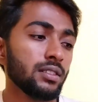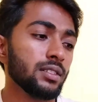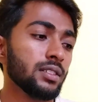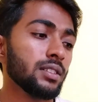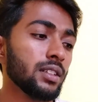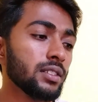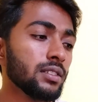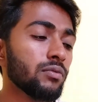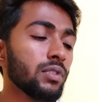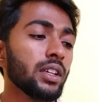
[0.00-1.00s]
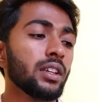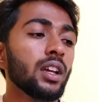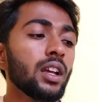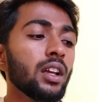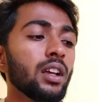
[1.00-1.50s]
This is the reason
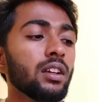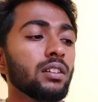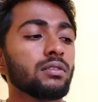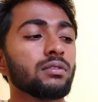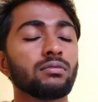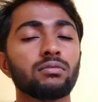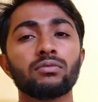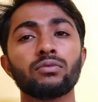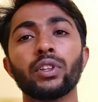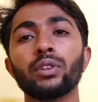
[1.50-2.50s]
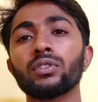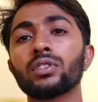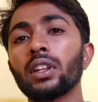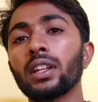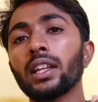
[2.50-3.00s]
why when you
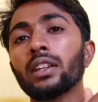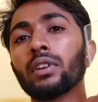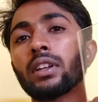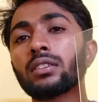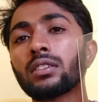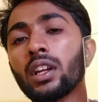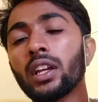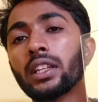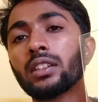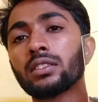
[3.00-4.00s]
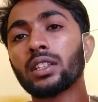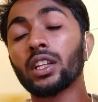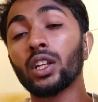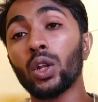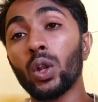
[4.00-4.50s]
install an antivirus, it is
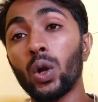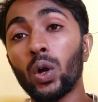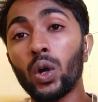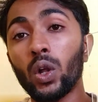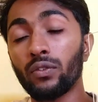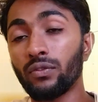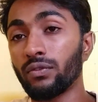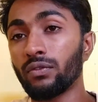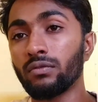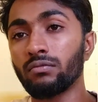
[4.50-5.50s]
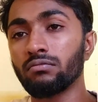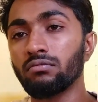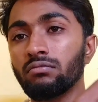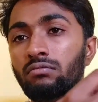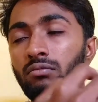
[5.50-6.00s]
taking a lot of
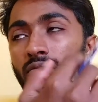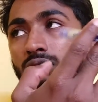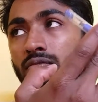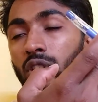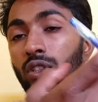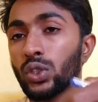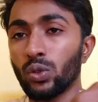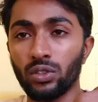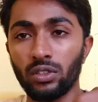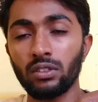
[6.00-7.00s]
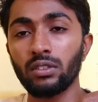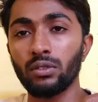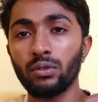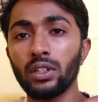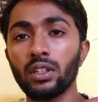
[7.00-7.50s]
resources
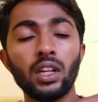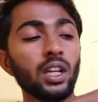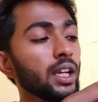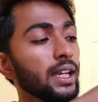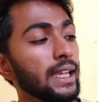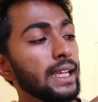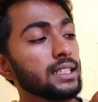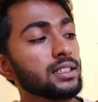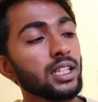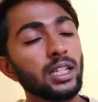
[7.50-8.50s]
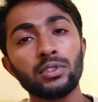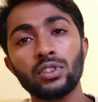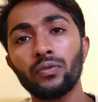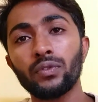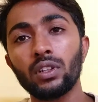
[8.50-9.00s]
to do it. Each time
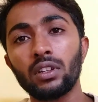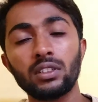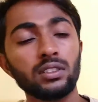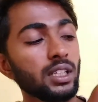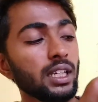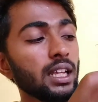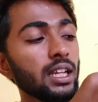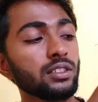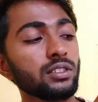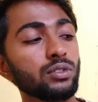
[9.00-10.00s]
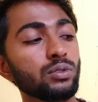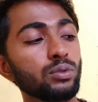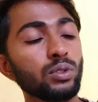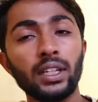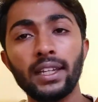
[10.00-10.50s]
a software runs, it has
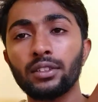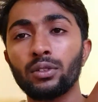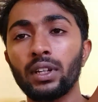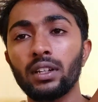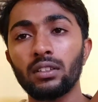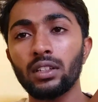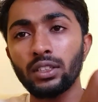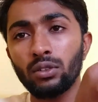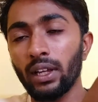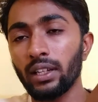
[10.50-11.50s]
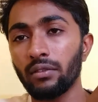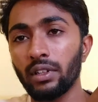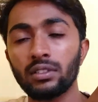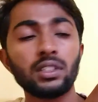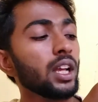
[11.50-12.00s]
to get through
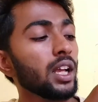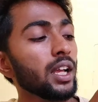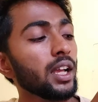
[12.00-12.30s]
antivirus.